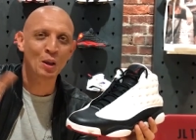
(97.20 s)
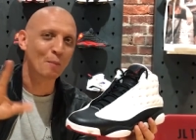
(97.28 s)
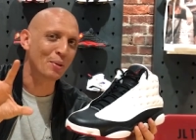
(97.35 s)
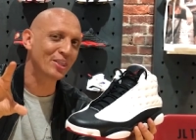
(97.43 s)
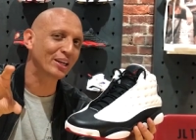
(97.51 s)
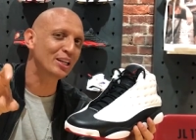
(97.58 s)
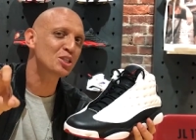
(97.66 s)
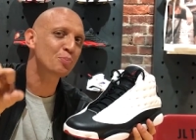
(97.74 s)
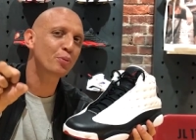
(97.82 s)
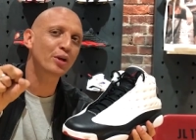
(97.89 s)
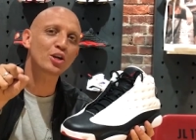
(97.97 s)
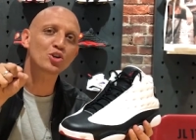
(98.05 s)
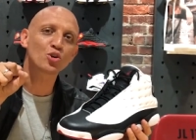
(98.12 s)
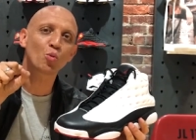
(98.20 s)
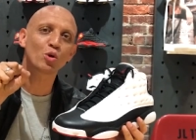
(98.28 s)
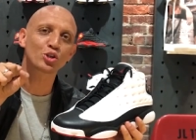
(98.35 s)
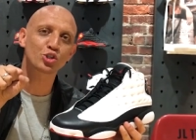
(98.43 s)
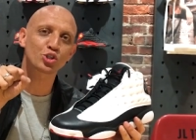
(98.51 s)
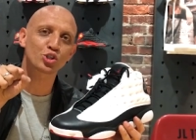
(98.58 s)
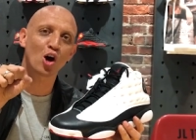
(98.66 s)
But that inspiration
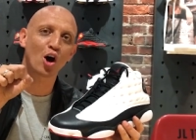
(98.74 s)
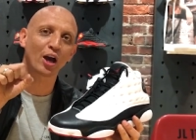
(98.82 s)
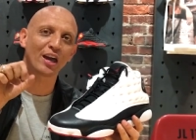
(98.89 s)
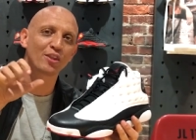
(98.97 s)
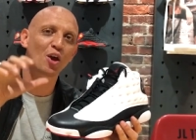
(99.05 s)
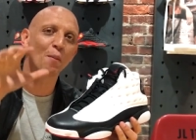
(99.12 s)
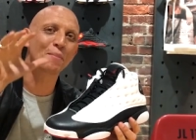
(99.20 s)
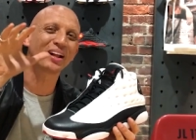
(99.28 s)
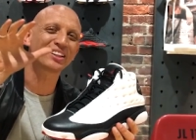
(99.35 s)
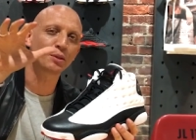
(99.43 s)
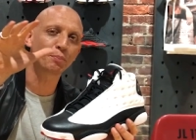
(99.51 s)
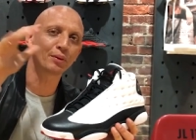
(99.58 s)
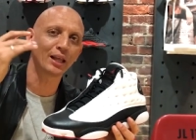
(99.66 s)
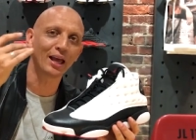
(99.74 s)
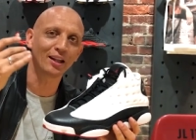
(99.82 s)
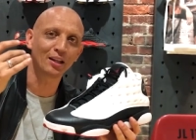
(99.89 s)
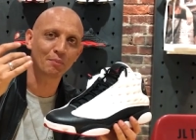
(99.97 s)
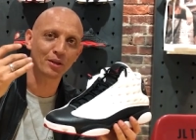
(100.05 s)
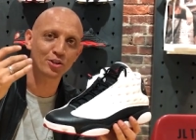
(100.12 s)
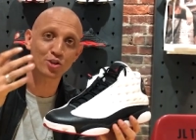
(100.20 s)
was strong, and there are multiple
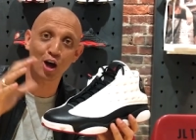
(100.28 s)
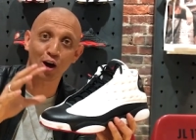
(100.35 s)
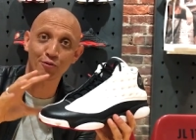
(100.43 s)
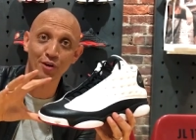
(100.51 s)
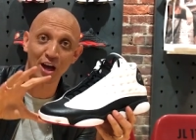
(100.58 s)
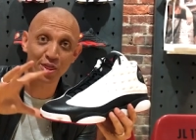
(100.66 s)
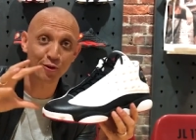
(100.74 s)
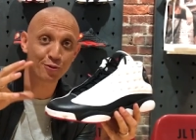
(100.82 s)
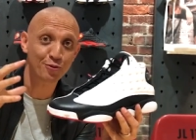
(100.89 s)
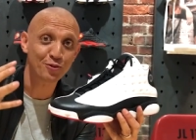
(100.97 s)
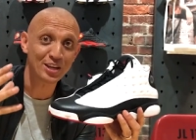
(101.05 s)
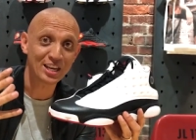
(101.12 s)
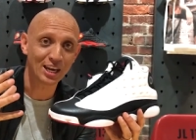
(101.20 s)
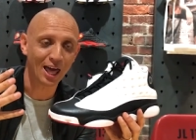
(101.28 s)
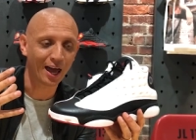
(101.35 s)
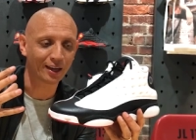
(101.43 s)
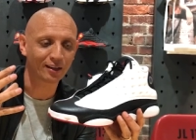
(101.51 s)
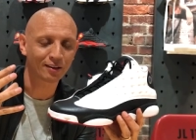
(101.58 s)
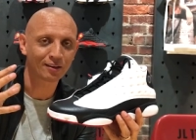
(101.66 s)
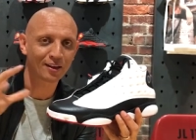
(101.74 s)
elements of the
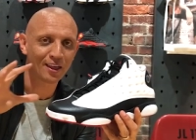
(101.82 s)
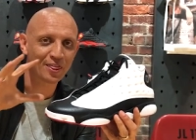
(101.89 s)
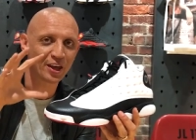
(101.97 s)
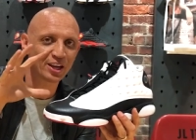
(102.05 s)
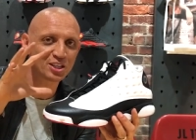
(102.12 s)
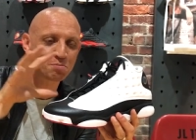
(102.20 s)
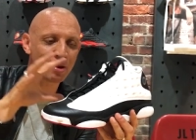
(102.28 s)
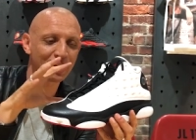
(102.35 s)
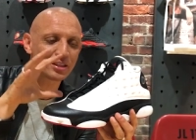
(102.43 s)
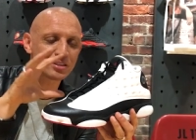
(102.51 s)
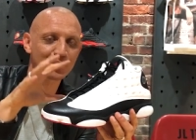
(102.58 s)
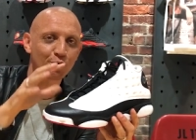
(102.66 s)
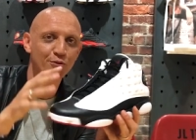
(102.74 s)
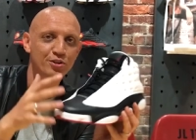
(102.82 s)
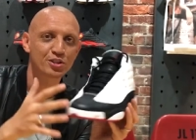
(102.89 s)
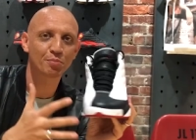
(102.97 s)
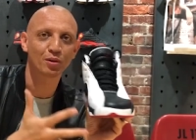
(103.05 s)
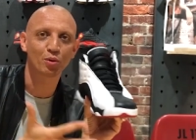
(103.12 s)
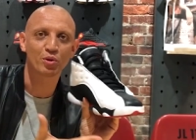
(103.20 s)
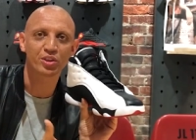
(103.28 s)
feline that has made itself
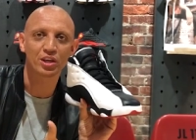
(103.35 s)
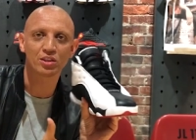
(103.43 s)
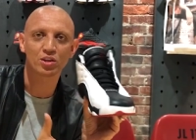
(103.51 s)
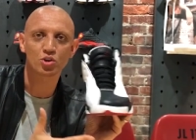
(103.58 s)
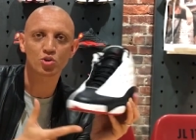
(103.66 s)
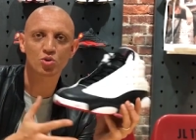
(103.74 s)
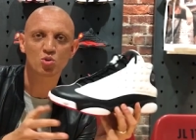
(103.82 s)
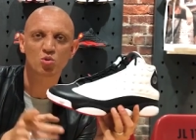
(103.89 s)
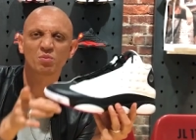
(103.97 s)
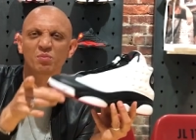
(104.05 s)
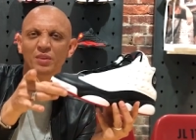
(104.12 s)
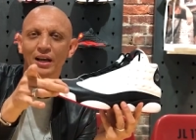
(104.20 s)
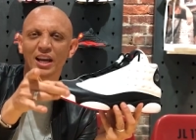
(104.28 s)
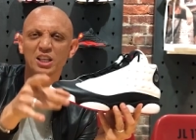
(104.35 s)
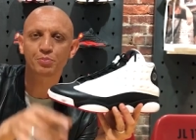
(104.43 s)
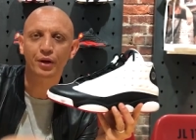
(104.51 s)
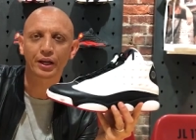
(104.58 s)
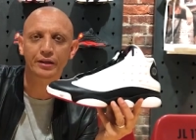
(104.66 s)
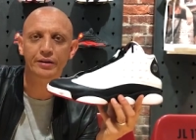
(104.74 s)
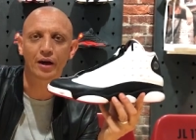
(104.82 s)
visible within the shoe. Let's
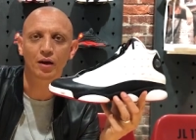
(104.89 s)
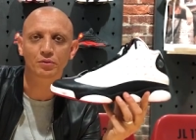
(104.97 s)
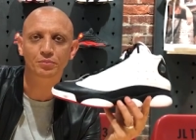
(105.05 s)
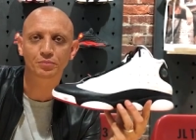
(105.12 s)
break it down.